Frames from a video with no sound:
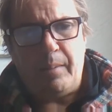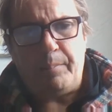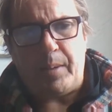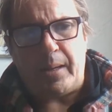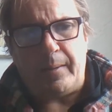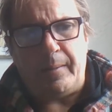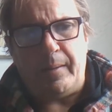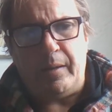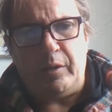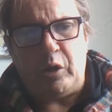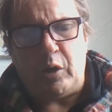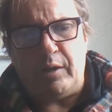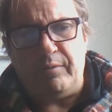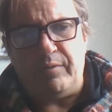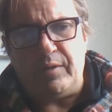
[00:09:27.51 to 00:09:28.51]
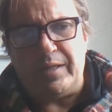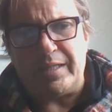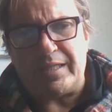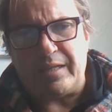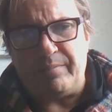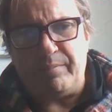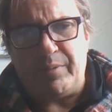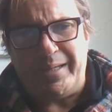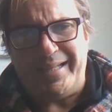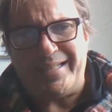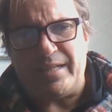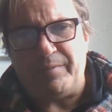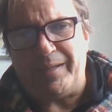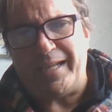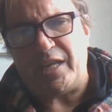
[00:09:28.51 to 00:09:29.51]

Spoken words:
But, you know, if it is something